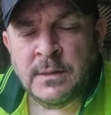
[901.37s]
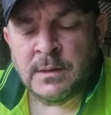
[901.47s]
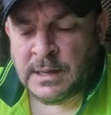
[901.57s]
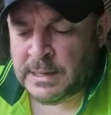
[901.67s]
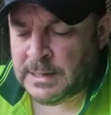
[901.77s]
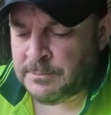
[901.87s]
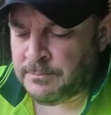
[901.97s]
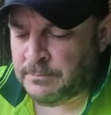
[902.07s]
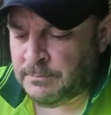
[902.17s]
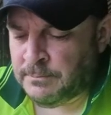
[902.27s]

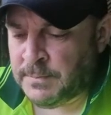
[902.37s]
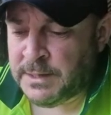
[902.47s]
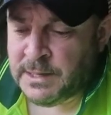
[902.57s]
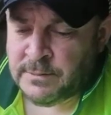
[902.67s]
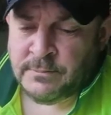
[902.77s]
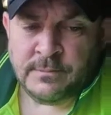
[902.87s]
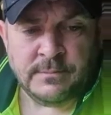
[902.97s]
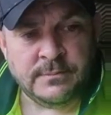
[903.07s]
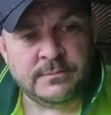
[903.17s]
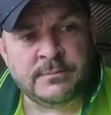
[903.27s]
And again,
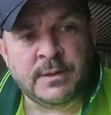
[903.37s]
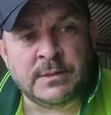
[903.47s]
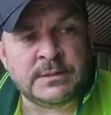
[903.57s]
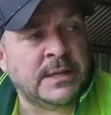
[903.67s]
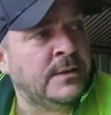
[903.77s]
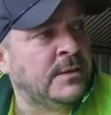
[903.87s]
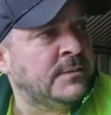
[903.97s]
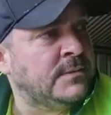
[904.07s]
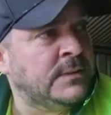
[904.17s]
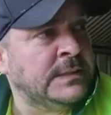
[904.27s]
Douglas leather,
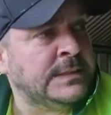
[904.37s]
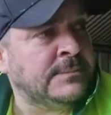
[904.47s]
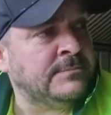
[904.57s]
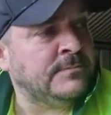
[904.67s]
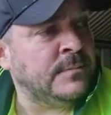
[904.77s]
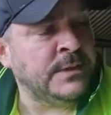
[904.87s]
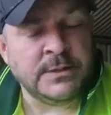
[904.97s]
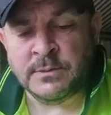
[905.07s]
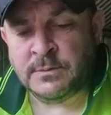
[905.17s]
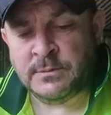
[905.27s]
we
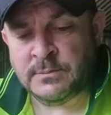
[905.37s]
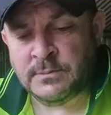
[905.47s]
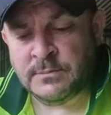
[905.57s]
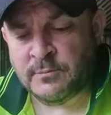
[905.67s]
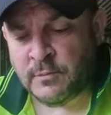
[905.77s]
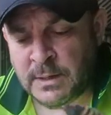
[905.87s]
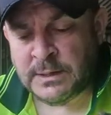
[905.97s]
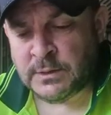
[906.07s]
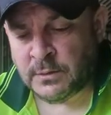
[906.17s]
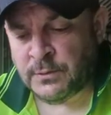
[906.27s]
do really
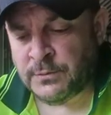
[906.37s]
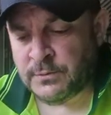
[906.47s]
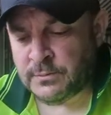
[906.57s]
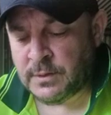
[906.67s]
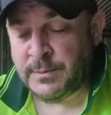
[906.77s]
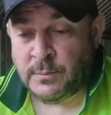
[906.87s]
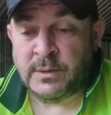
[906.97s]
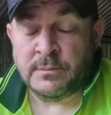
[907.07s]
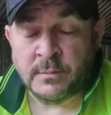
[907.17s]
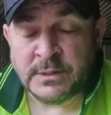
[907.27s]
good. I mean, we
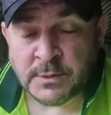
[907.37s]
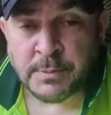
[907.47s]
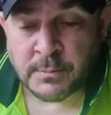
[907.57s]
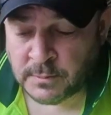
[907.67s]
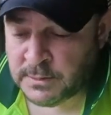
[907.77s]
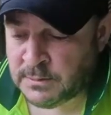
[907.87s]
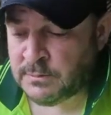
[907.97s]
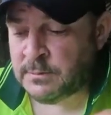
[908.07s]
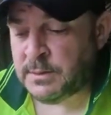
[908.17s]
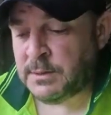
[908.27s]

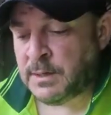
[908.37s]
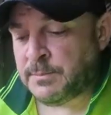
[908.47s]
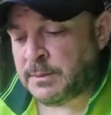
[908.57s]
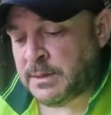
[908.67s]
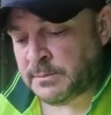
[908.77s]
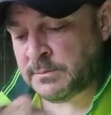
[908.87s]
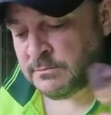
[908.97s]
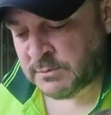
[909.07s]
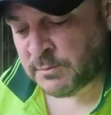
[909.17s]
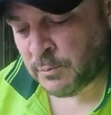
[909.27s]
get
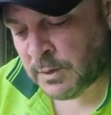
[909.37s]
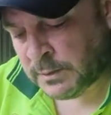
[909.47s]
some really